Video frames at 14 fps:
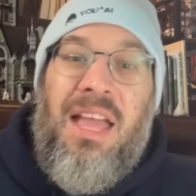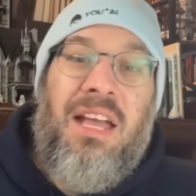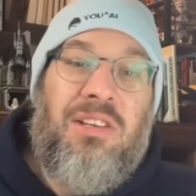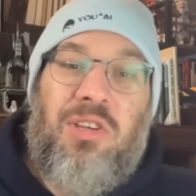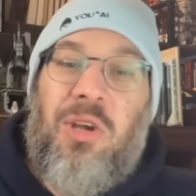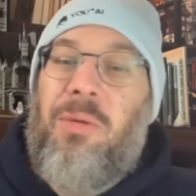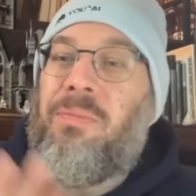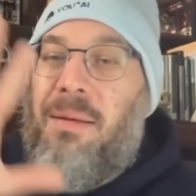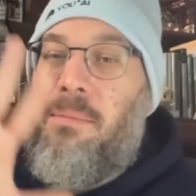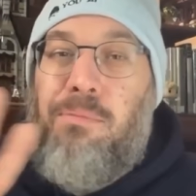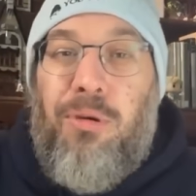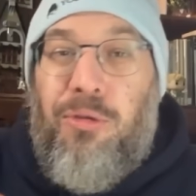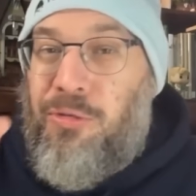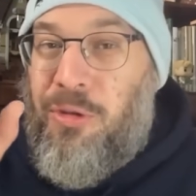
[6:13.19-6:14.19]
So
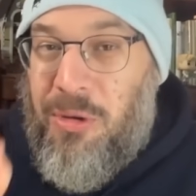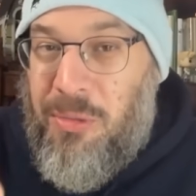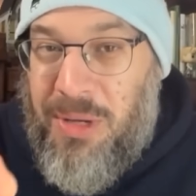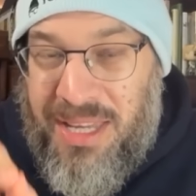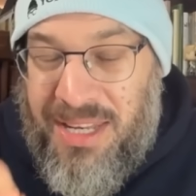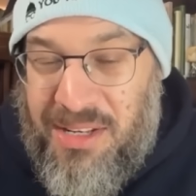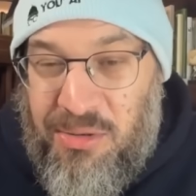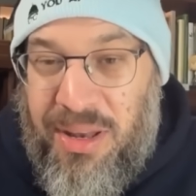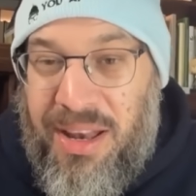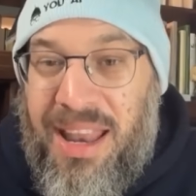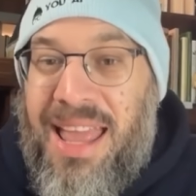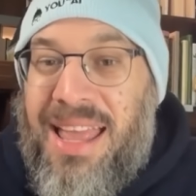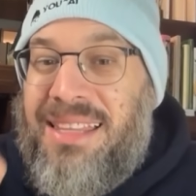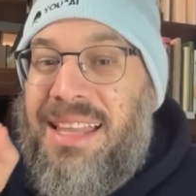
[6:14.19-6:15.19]
before we get into it,
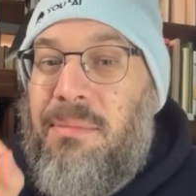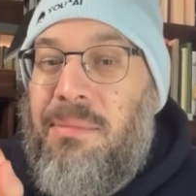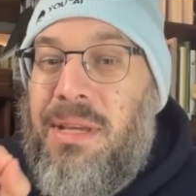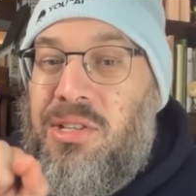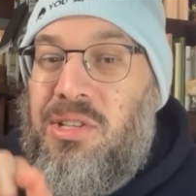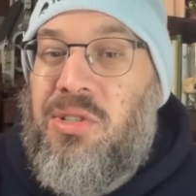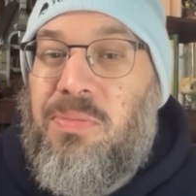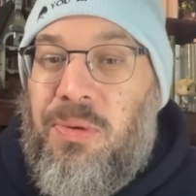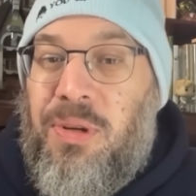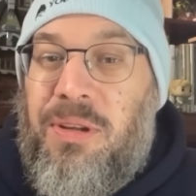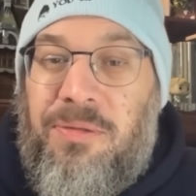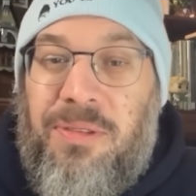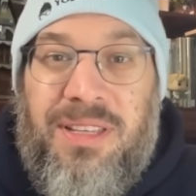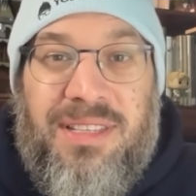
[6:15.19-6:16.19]
let me just
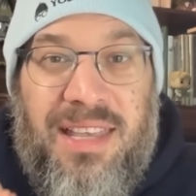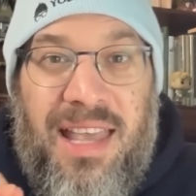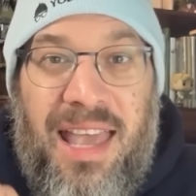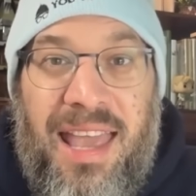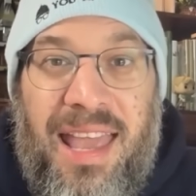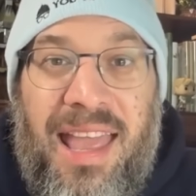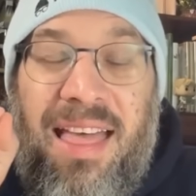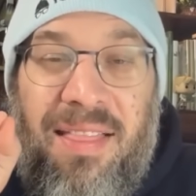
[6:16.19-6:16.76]
briefly say,